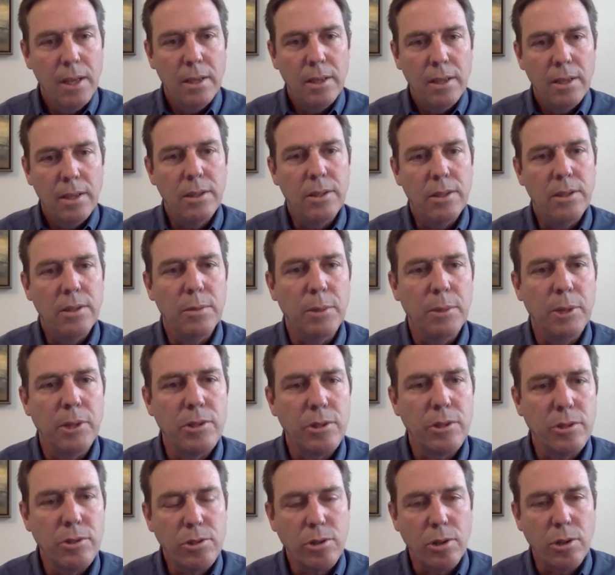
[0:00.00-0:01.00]
You
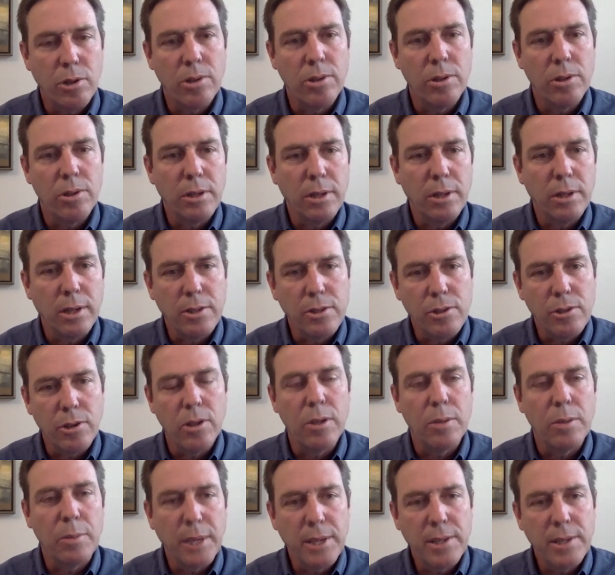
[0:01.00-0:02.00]
mentioned
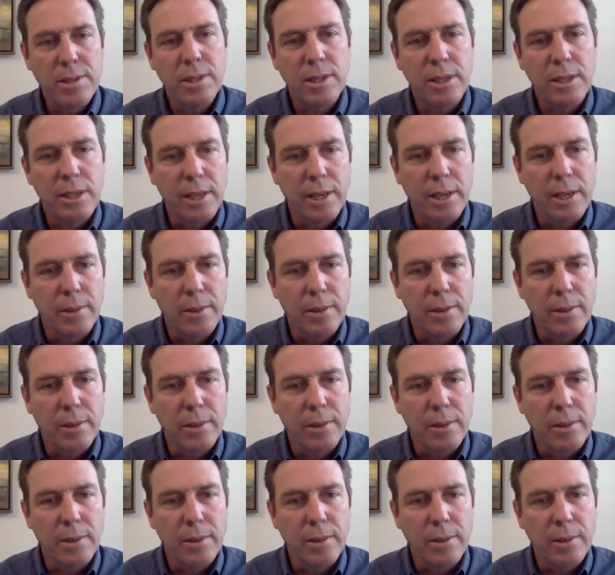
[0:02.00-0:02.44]
charter base again.